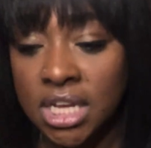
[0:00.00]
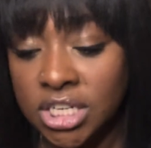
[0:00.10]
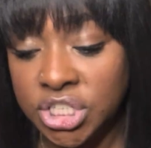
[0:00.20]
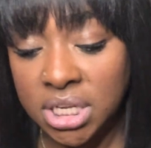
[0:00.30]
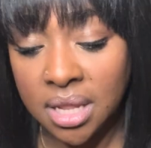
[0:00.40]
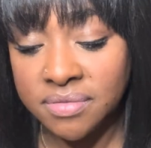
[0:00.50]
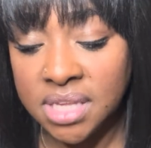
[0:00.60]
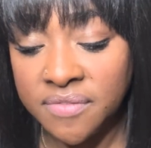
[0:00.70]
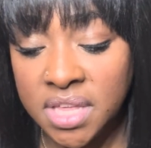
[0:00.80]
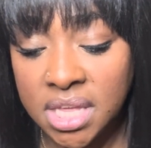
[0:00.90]
She loves
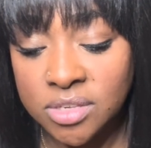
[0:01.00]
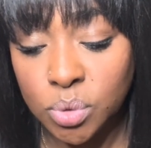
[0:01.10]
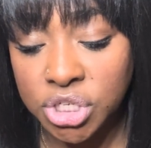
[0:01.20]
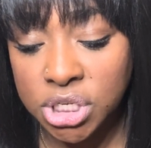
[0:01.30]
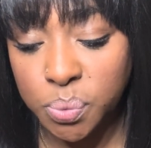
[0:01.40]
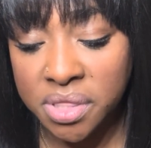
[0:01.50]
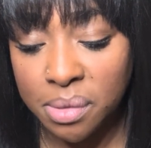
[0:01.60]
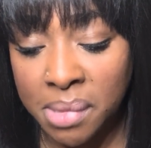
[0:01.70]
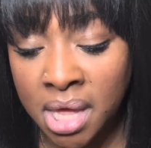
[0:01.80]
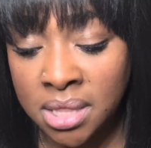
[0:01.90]
giving gifts. When she's with a
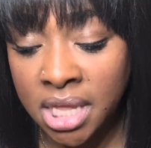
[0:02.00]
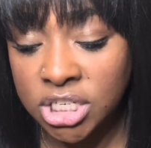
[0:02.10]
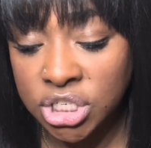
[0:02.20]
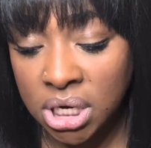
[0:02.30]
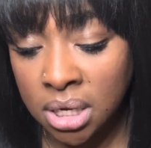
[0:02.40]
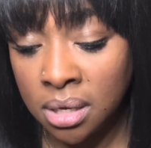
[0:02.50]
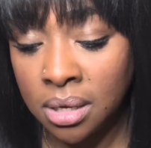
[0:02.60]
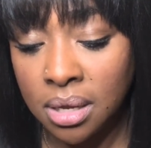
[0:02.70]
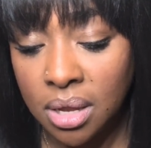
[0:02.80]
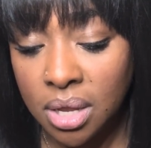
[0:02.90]
man, like
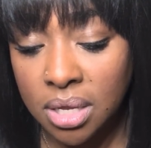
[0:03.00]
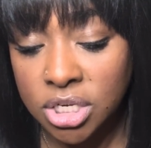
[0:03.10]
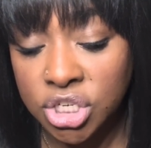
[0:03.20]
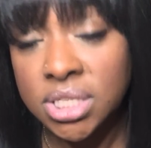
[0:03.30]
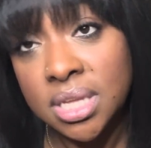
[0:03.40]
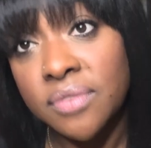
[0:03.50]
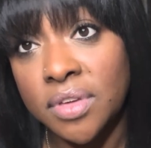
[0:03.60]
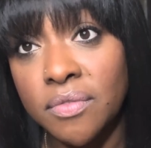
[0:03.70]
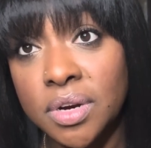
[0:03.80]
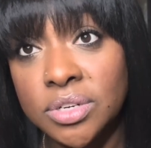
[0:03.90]
she's a gift
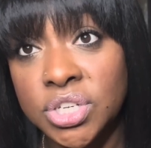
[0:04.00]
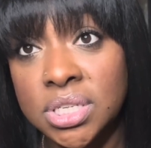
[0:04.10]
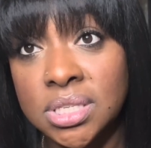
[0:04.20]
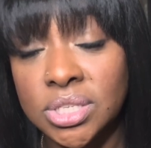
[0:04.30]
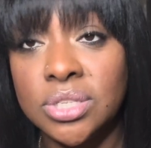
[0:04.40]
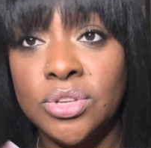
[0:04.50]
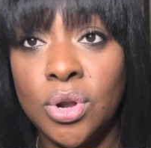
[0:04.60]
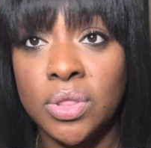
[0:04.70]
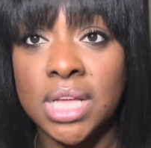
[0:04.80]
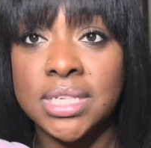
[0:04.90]
giver. She's, you
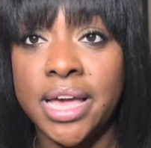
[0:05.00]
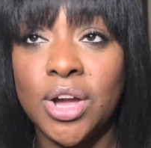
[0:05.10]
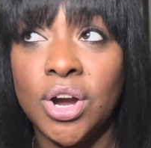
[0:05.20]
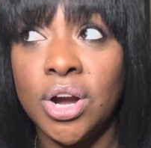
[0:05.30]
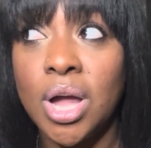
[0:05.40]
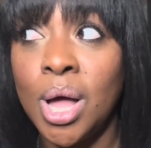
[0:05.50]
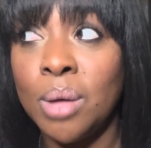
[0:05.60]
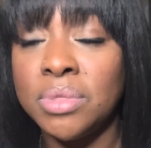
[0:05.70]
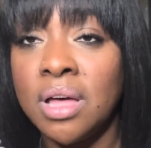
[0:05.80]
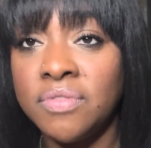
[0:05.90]
know, that's like her
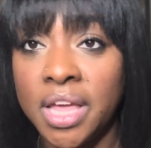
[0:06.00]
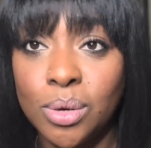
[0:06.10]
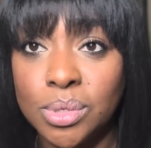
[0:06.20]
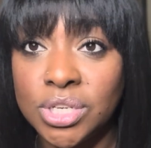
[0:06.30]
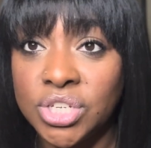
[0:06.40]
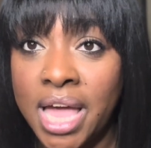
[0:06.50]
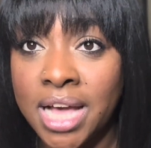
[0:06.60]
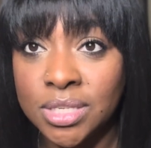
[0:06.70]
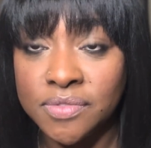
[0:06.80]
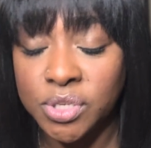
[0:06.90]
love language,
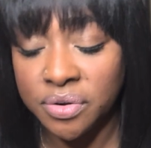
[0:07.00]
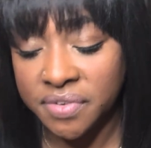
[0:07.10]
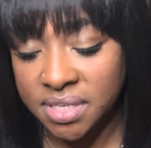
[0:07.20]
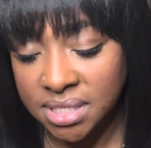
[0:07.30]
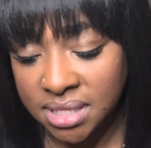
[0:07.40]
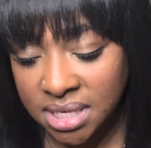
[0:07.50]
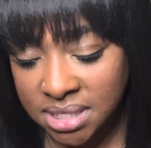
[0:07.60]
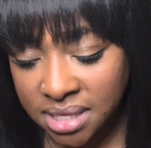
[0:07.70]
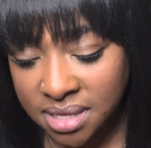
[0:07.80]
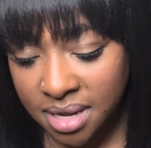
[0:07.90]
acts of service and things
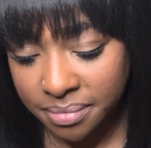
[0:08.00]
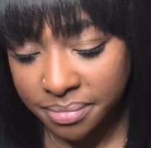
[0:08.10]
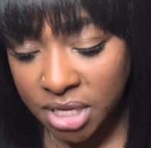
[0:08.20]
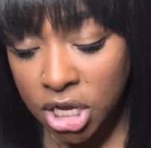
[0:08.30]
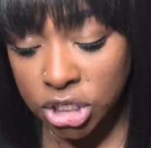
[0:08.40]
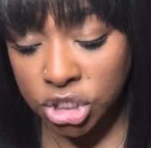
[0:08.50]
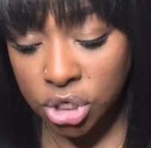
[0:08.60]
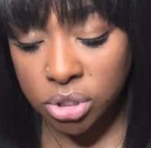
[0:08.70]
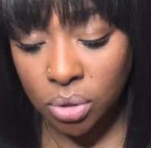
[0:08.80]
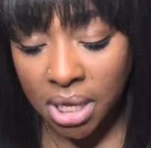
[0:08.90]
like that. She
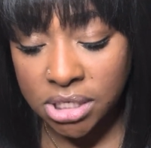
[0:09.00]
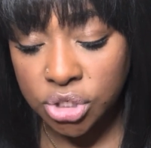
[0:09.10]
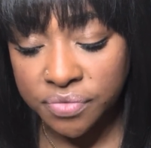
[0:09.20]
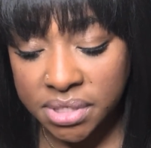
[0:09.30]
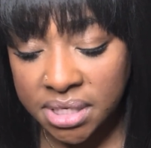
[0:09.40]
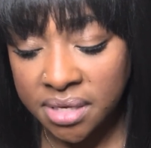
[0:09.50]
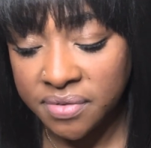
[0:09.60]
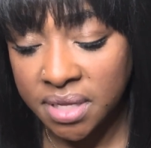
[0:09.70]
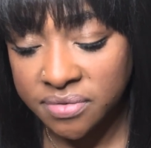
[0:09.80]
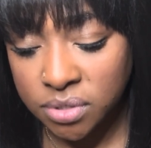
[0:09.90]
also likes to
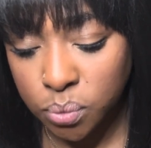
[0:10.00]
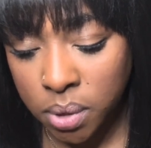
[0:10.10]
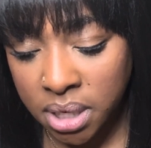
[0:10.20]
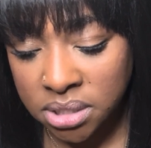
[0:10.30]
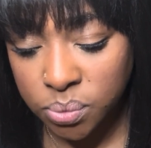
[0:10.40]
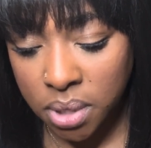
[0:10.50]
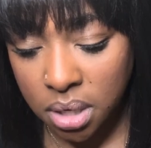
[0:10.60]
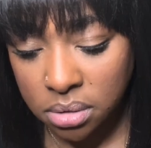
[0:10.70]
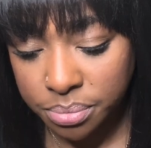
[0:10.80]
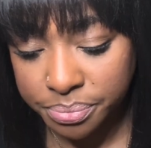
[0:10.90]
receive gifts as
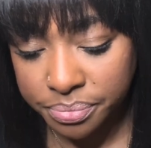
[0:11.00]
well.